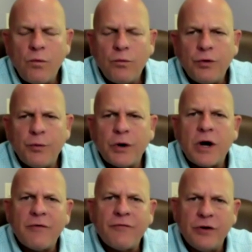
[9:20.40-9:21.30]
the
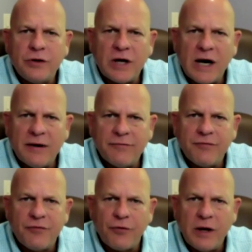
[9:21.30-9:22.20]
recovery time
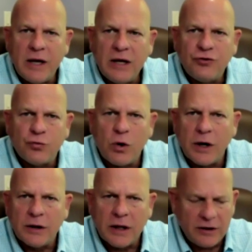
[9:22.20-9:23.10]
for each
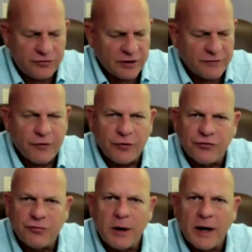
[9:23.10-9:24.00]
one lasik versus
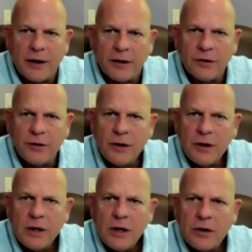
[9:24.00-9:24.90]
smile
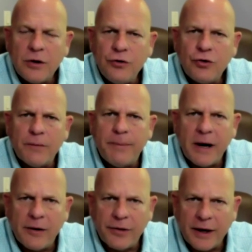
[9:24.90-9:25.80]
can you
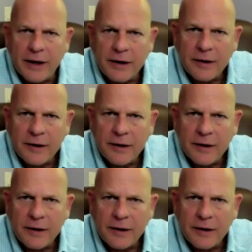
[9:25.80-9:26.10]
compare that?